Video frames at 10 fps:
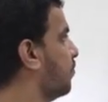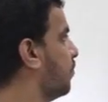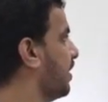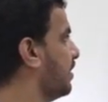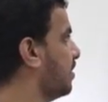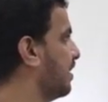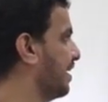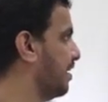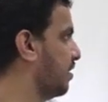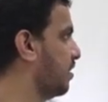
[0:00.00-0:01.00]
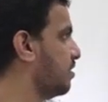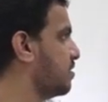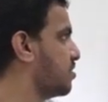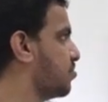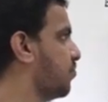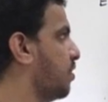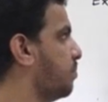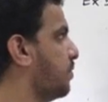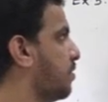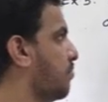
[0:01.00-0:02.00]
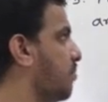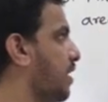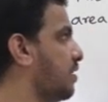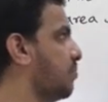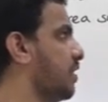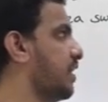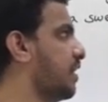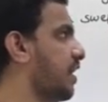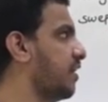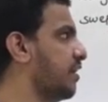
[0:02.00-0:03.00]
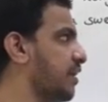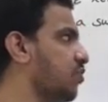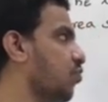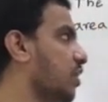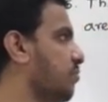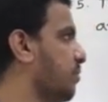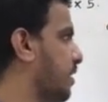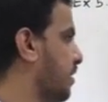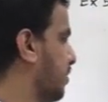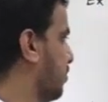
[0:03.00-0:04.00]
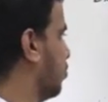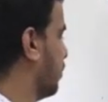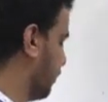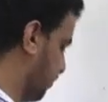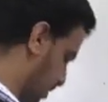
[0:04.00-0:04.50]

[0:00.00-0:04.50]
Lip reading: Find the area swept by the minute hand in 1 minute. Okay,